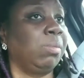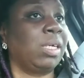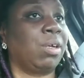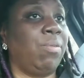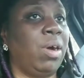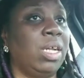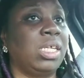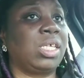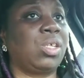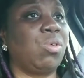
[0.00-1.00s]
I'm gonna have to
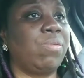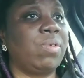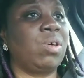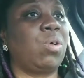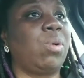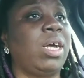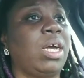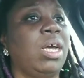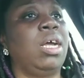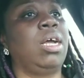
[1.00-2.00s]
run in the store real
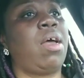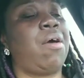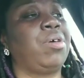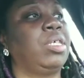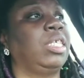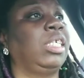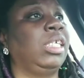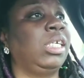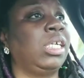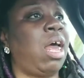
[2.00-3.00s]
quick.
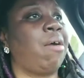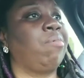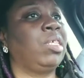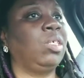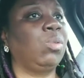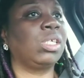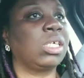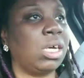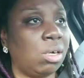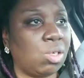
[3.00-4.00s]
And I really
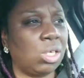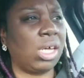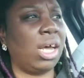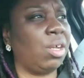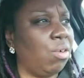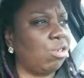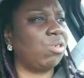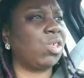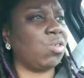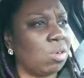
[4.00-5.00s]
want to go to the other
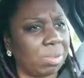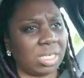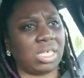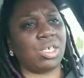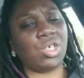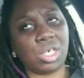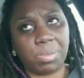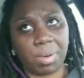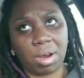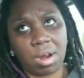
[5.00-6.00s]
grocery store because they're
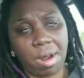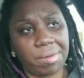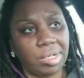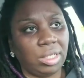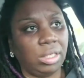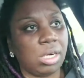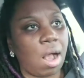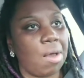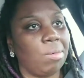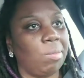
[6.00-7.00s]
cheaper.
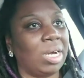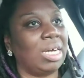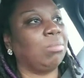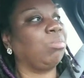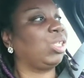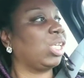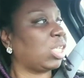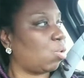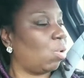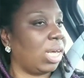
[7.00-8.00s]
But I'm
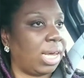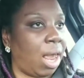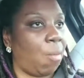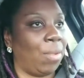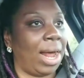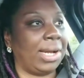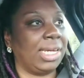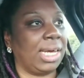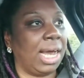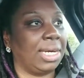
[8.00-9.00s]
just going to get what
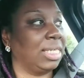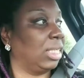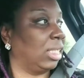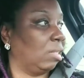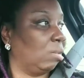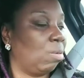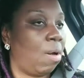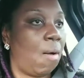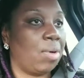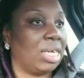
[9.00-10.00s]
I need to get and go.
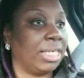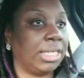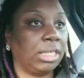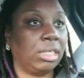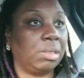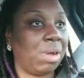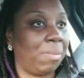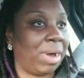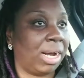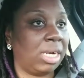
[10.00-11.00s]
Like,
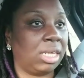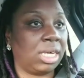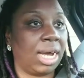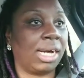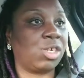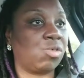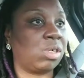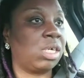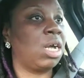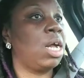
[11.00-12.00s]
I'm not buying anything
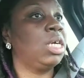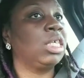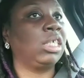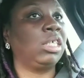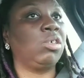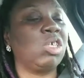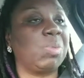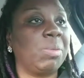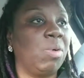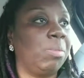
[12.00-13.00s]
extra. I know
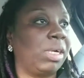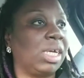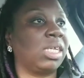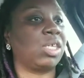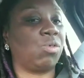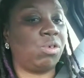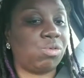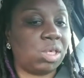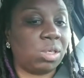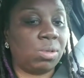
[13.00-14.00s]
you spend more money at this
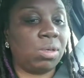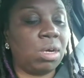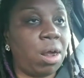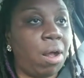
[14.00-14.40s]
grocery store.